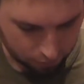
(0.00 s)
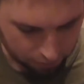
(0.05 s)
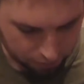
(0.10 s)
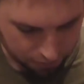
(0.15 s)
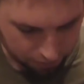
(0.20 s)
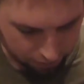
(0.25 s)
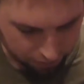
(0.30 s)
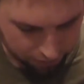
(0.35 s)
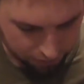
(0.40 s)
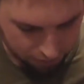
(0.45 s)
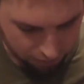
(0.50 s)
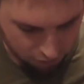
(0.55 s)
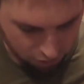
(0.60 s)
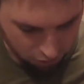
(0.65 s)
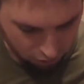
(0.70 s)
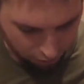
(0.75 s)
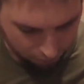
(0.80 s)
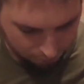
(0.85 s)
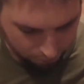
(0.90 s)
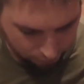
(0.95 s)
Sorry, the
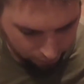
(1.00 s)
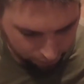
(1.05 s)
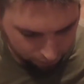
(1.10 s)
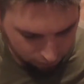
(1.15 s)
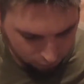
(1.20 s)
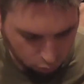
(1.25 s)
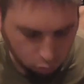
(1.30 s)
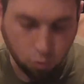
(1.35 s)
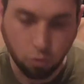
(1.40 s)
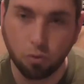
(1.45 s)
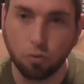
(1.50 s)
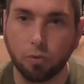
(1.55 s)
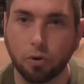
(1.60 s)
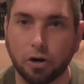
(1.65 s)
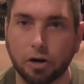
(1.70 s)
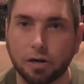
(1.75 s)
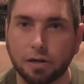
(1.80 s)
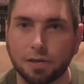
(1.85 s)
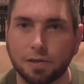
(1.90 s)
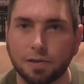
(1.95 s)
Software Tool
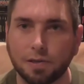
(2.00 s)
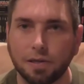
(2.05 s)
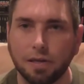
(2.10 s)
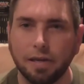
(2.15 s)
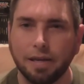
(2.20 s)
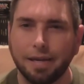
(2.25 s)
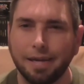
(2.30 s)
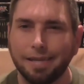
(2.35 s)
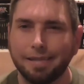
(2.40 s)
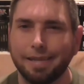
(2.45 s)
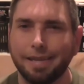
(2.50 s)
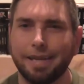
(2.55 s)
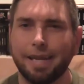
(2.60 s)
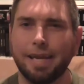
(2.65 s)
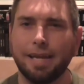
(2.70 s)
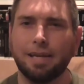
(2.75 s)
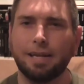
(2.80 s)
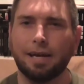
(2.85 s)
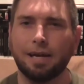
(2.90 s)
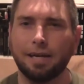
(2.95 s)
Works. They
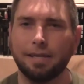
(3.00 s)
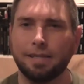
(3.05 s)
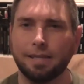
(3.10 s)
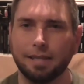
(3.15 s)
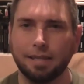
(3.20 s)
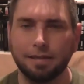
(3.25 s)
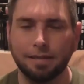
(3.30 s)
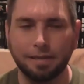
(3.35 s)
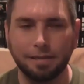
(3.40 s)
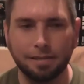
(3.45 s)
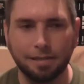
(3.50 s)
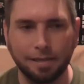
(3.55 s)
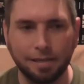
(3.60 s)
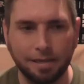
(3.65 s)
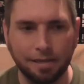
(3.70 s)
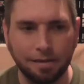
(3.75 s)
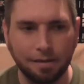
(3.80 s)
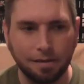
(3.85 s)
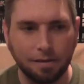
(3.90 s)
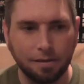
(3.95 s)
did, I think they did
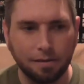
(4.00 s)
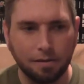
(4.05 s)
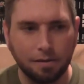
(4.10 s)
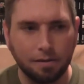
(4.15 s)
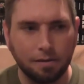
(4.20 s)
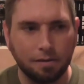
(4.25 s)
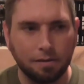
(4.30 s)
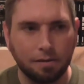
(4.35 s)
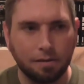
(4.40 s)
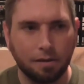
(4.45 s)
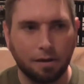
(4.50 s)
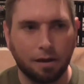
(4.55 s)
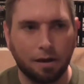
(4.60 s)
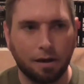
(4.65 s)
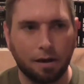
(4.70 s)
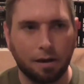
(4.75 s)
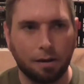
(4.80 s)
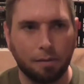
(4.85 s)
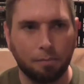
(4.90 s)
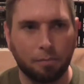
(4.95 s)
the
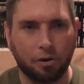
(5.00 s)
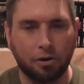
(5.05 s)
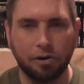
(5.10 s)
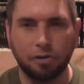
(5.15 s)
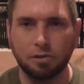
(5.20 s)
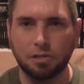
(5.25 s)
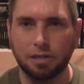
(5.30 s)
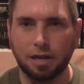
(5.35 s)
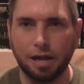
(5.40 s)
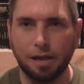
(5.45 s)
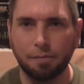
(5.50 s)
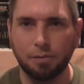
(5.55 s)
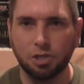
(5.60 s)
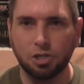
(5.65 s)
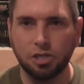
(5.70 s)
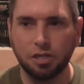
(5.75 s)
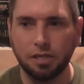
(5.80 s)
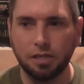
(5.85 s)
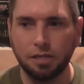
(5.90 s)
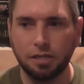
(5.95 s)
Mario's Time
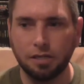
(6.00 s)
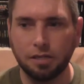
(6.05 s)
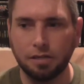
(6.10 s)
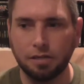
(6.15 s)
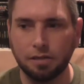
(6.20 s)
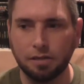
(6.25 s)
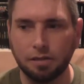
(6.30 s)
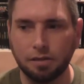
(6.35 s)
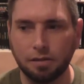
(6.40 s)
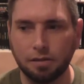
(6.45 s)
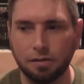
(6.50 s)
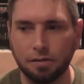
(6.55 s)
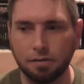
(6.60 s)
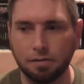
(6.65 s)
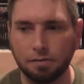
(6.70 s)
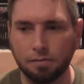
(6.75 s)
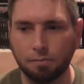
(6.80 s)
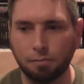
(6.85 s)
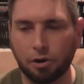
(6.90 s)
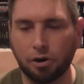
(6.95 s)
Machine and
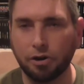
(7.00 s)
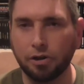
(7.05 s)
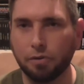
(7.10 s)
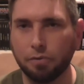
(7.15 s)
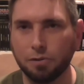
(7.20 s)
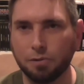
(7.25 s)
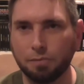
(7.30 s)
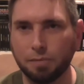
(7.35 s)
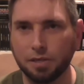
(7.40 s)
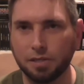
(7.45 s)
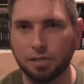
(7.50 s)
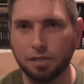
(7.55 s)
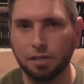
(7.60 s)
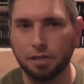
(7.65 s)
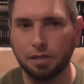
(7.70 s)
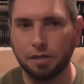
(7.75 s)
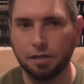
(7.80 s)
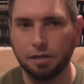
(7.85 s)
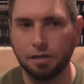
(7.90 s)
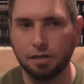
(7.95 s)
Mario is
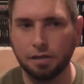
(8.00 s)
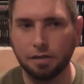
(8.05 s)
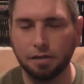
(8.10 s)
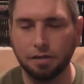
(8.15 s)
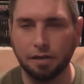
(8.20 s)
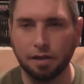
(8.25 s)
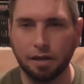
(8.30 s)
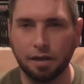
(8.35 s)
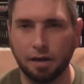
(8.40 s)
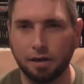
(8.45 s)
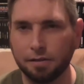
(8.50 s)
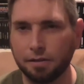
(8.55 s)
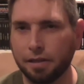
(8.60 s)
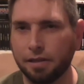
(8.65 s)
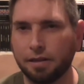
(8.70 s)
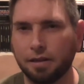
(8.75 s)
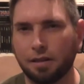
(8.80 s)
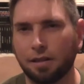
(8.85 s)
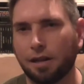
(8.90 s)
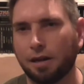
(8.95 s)
Missing. They
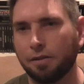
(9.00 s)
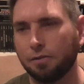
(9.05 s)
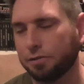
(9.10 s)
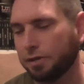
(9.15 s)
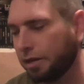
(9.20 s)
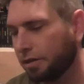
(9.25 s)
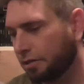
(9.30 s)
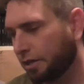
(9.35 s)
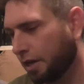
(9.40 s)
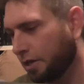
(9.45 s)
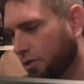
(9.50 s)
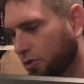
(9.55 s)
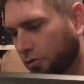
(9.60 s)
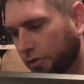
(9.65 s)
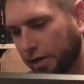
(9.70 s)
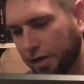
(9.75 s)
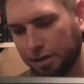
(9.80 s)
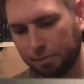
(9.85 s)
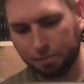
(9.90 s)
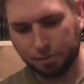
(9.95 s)
did a lot of those educational
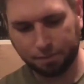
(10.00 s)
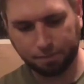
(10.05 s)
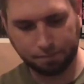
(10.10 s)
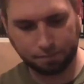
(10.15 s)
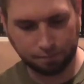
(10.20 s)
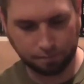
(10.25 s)
games.